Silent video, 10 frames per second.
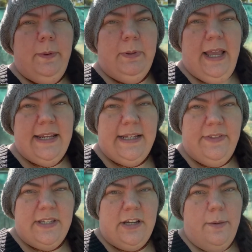planting at
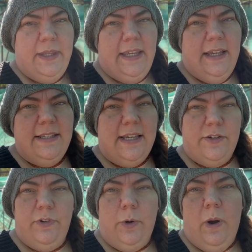this time of the year
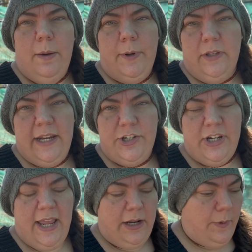doesn't require pollination
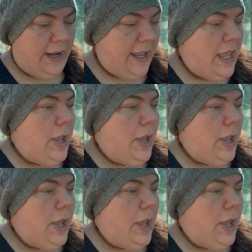anyway.